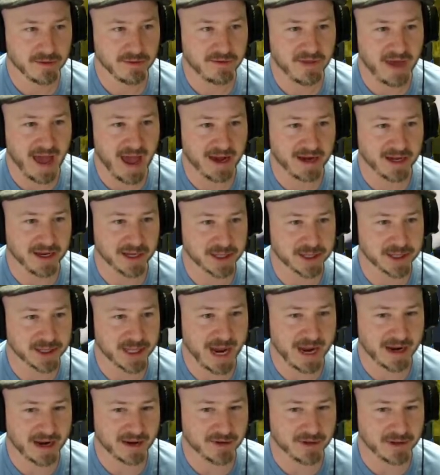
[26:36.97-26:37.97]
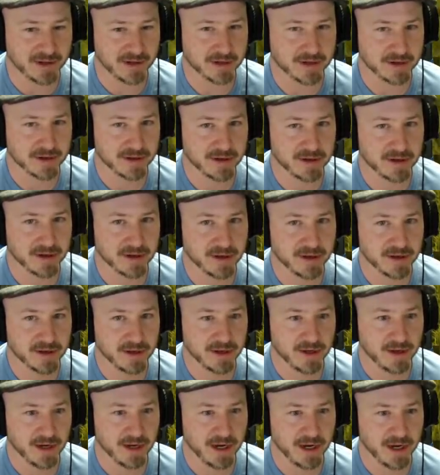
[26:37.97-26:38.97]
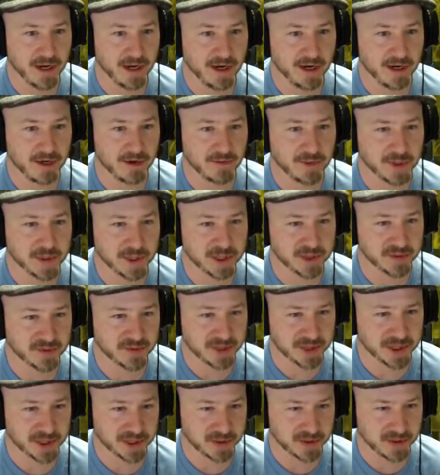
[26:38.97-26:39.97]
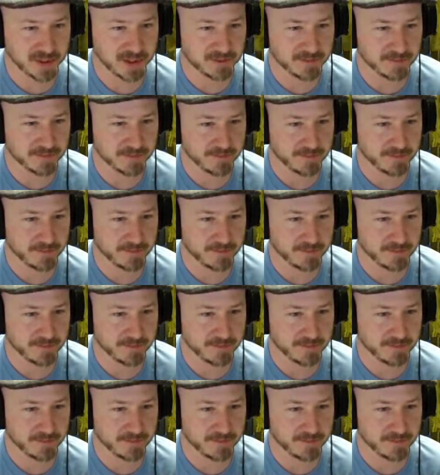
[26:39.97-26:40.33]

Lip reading: that exactly, which is pretty sweet.